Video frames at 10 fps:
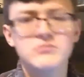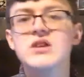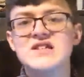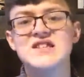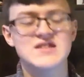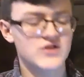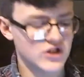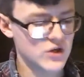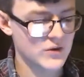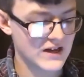this isn't the
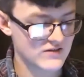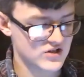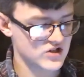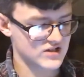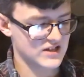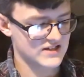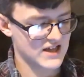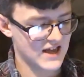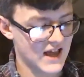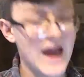Q&A, this is just like
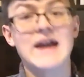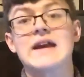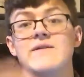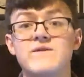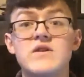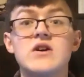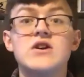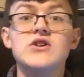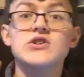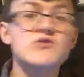saying, hey, if
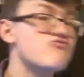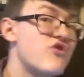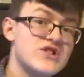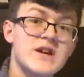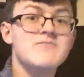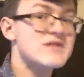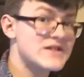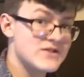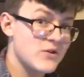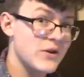you for some
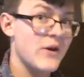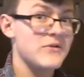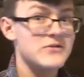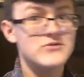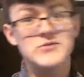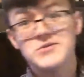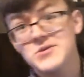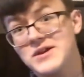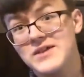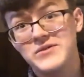reason don't know how a YouTube
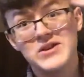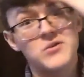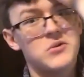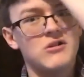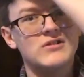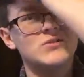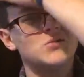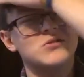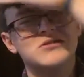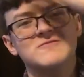Q&A video works,
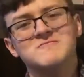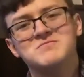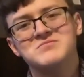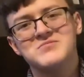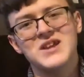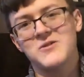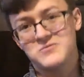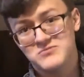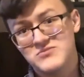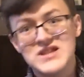or, you know,
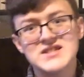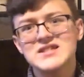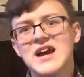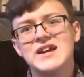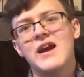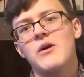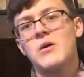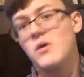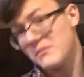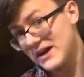this is kind of how
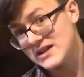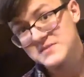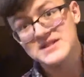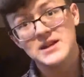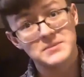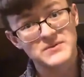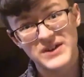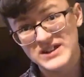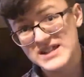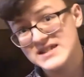I want mine to be set up at the
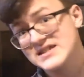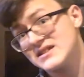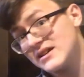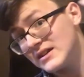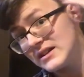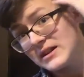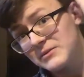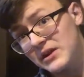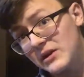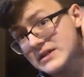very least.
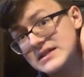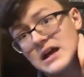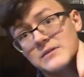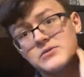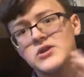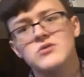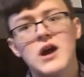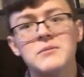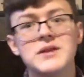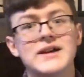You know, it's not too
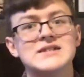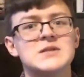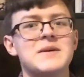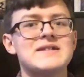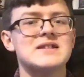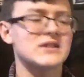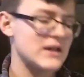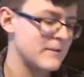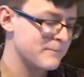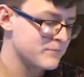complex. It's
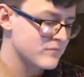basically,